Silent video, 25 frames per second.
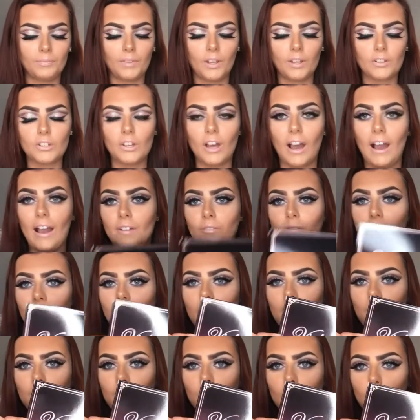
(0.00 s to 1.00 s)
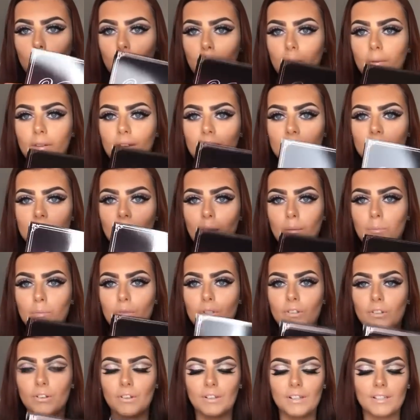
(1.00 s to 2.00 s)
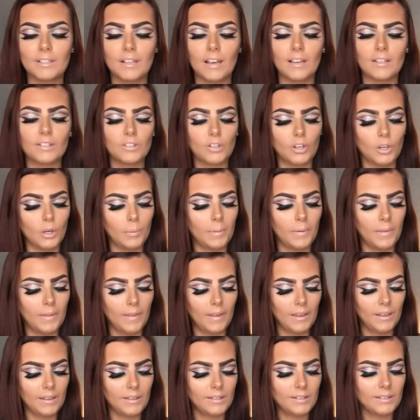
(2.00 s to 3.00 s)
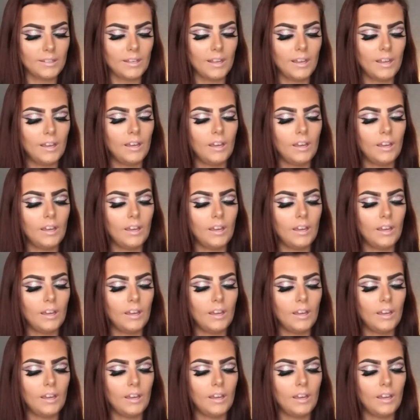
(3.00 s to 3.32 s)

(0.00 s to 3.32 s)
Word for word: So I have never opened this, I'm so excited to open this.